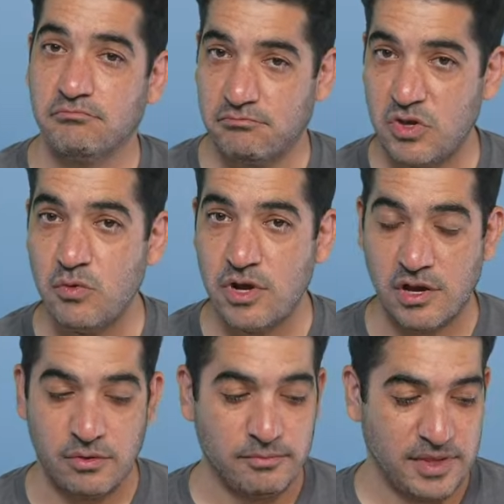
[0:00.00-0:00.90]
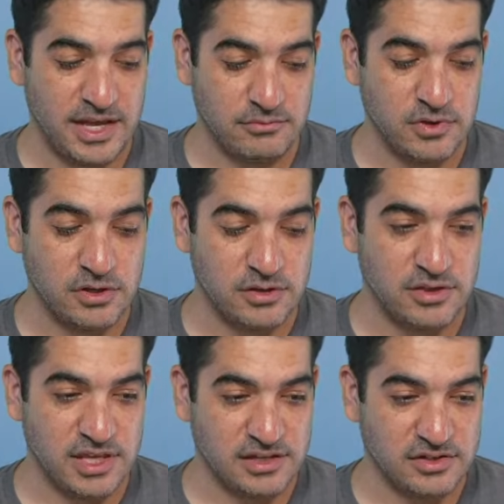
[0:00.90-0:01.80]
you know that good
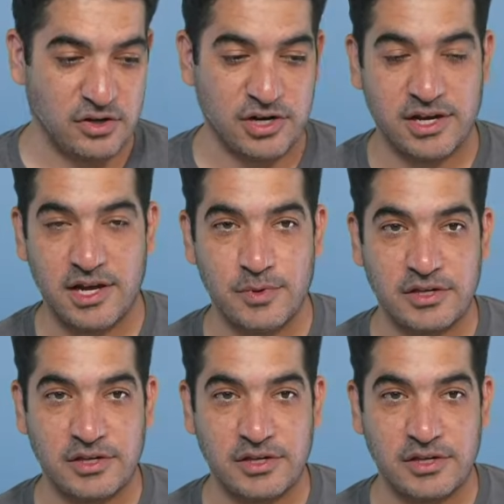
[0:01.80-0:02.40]
things are coming.